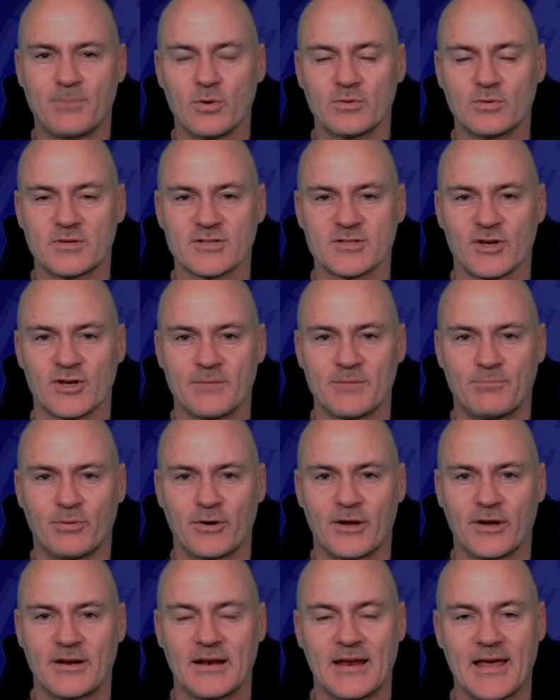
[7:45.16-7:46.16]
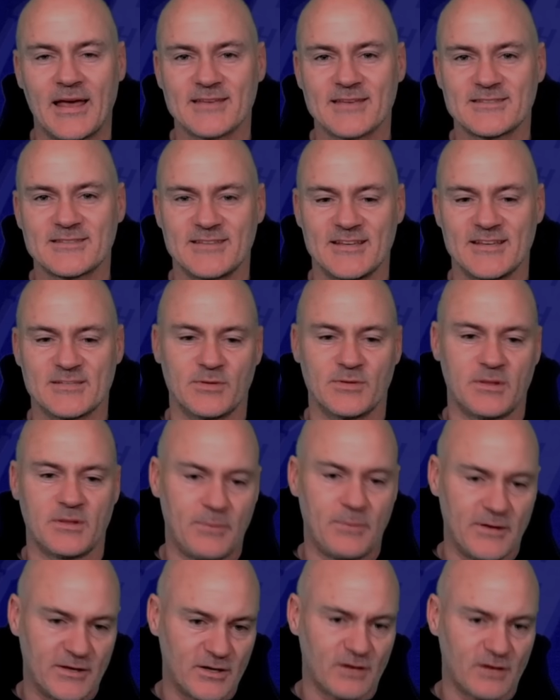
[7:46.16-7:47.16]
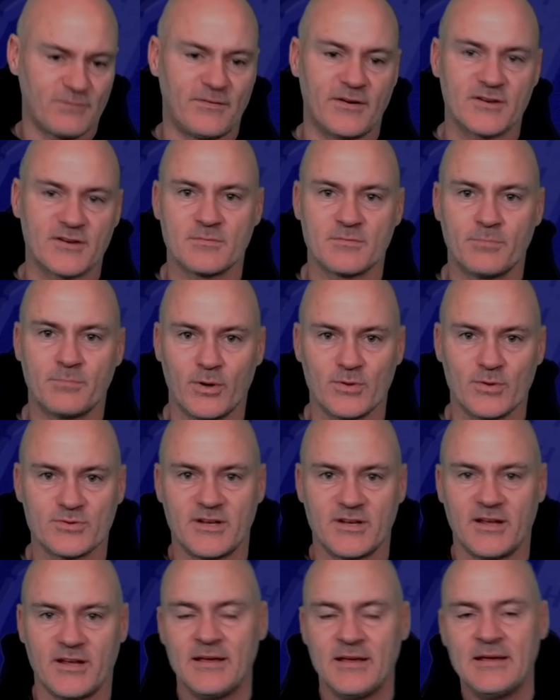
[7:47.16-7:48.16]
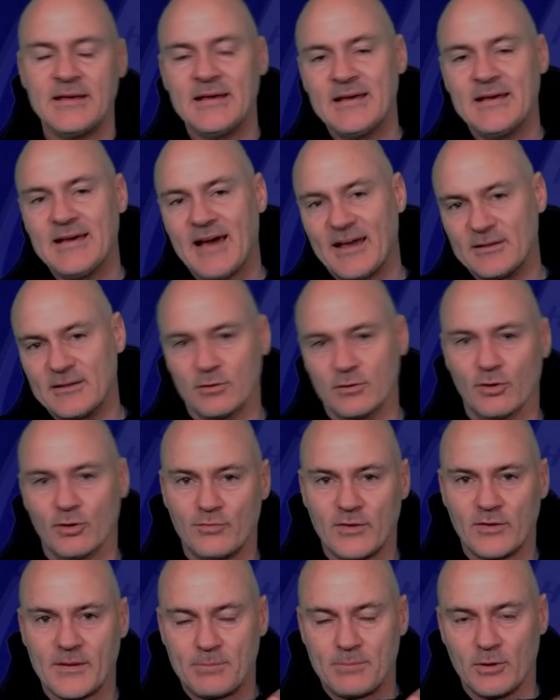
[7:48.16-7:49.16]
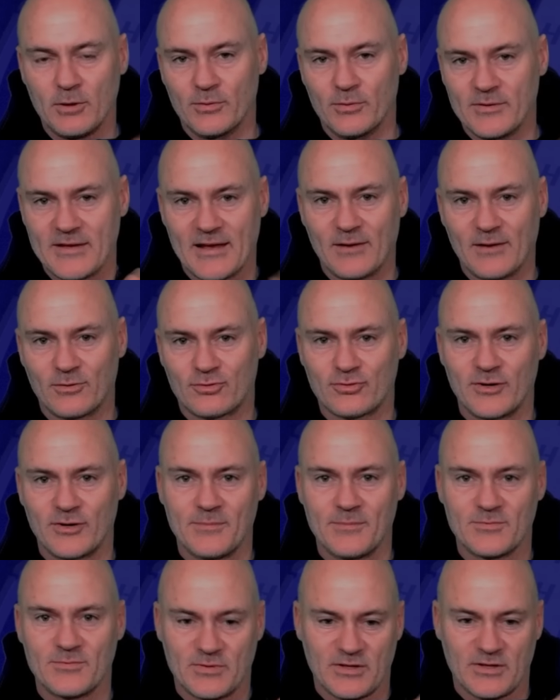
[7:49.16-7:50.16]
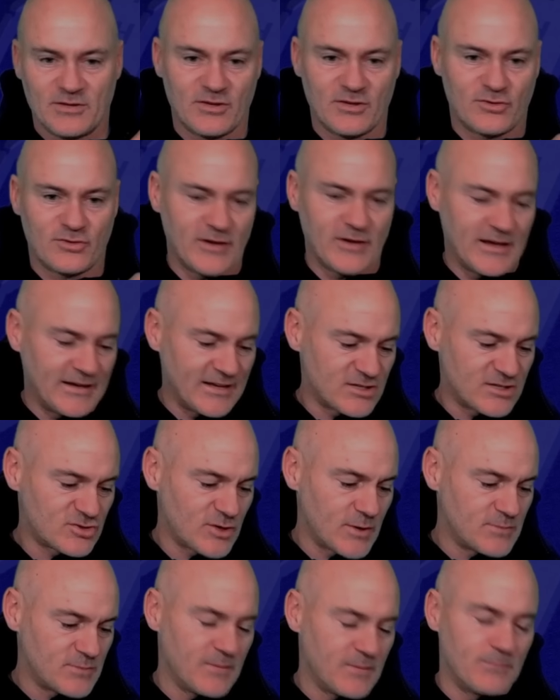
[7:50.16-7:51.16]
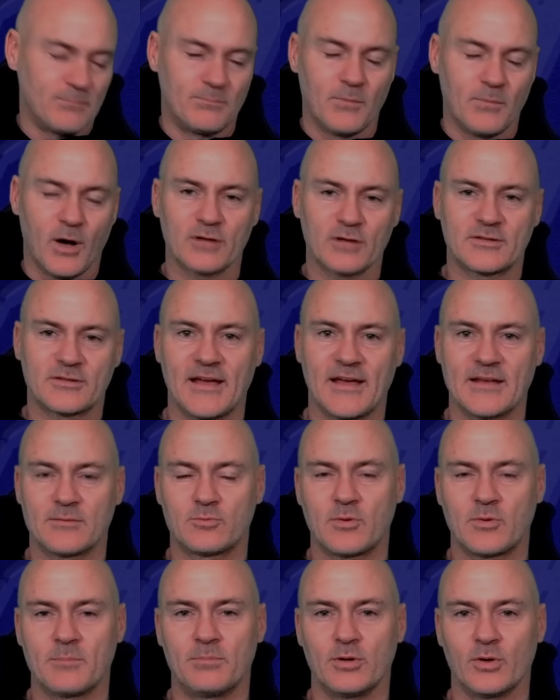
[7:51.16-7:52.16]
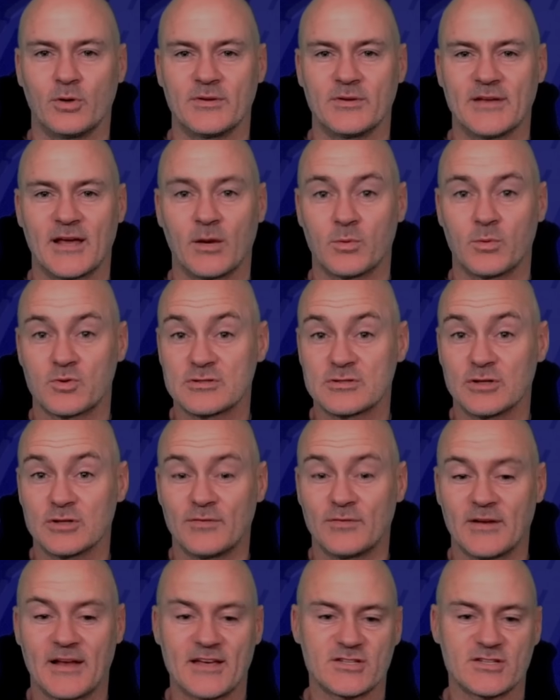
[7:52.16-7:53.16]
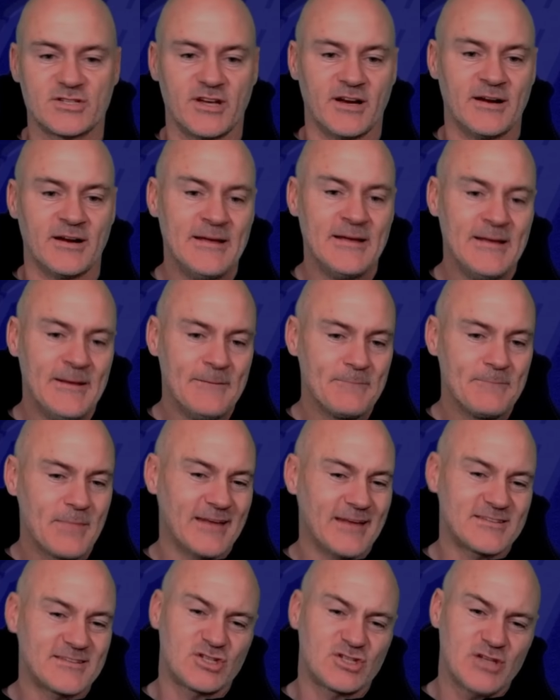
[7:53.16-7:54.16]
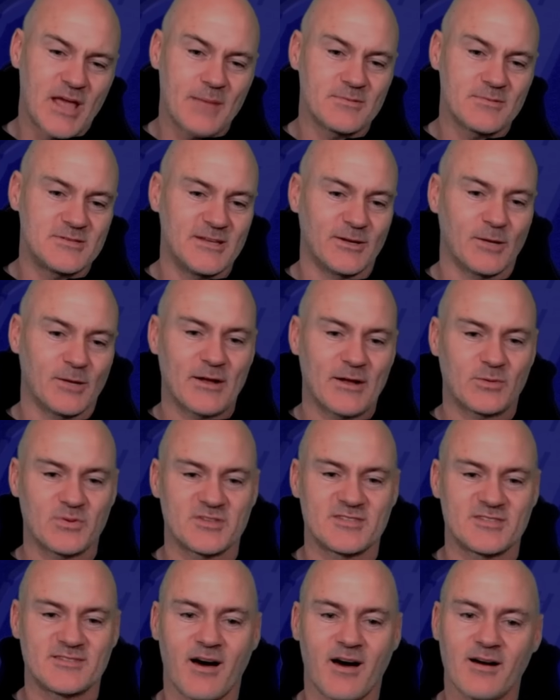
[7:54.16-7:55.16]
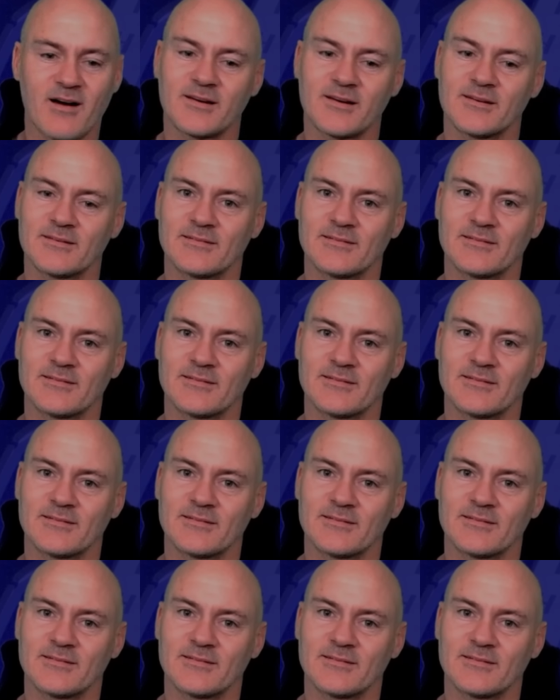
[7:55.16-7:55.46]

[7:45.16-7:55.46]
design put on it last season with the peacock feathers embossed in it and lovely blue and yellow trims with the three Adidas stripes being alternated between blue and yellow, which was lovely last year. And it's a shame to see them go back to a stock